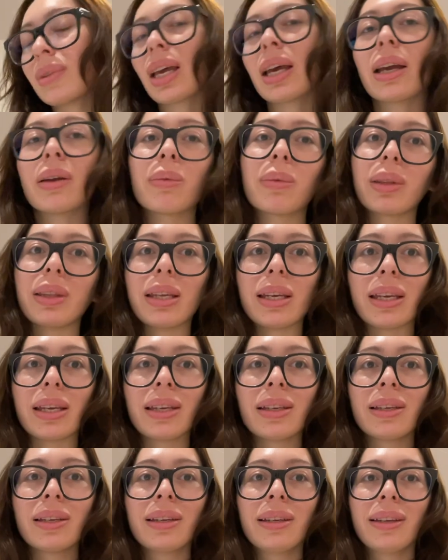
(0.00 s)
I
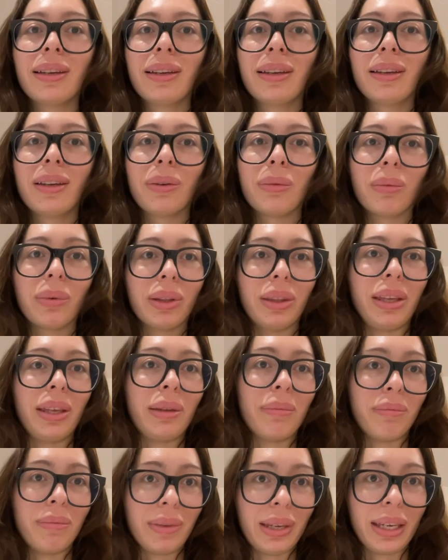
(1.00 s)
really,
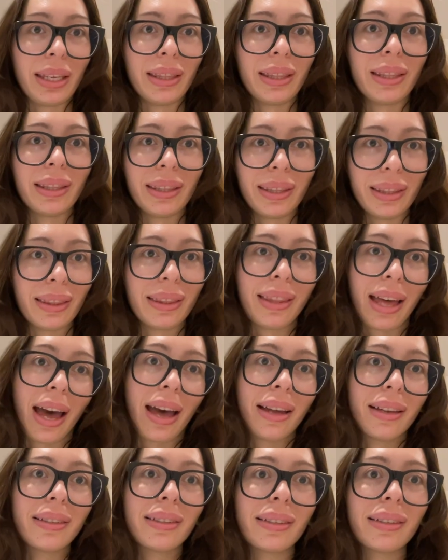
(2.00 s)
really mean
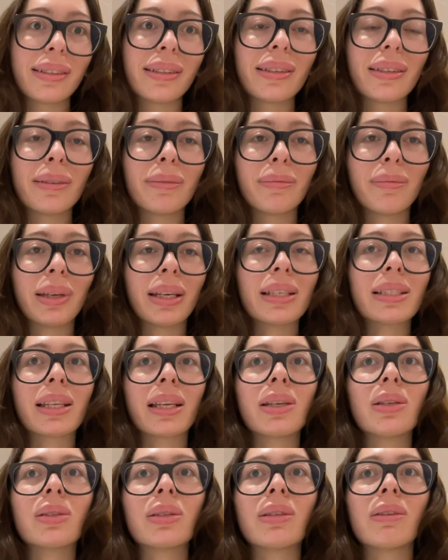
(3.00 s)
that because I
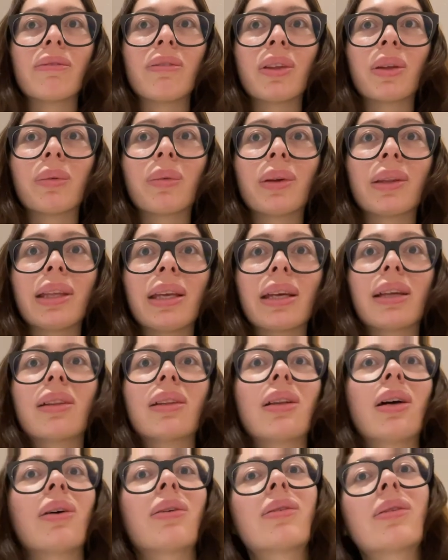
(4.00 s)
used to feel really
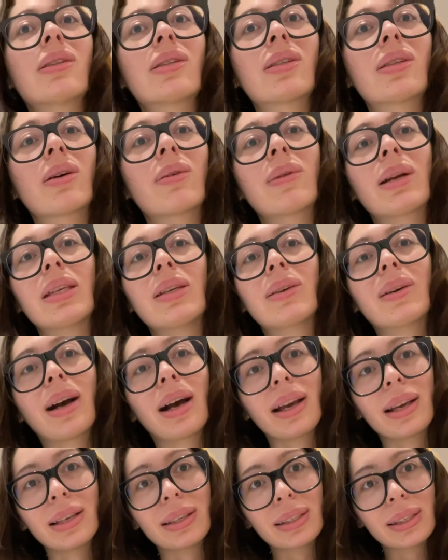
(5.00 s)
alone. So when you
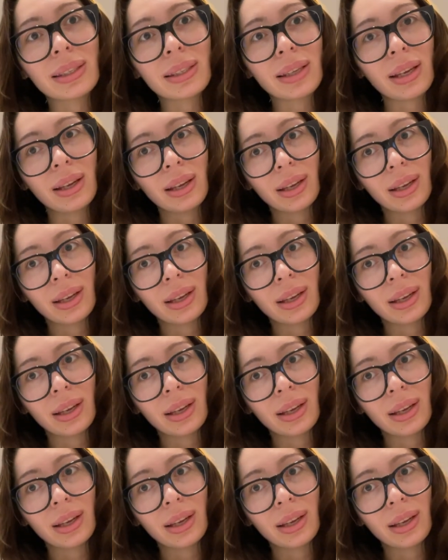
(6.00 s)
guys